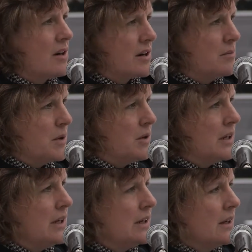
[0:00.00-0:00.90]

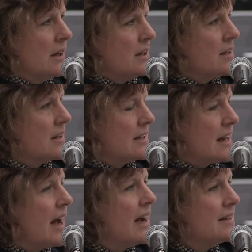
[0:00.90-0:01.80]
community, to the
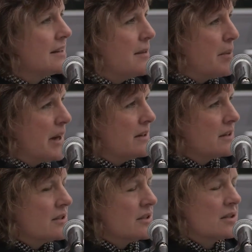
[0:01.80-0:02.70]
ties that bind
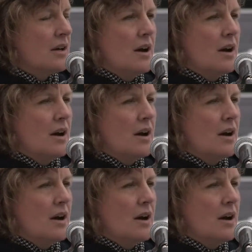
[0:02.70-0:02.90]
us,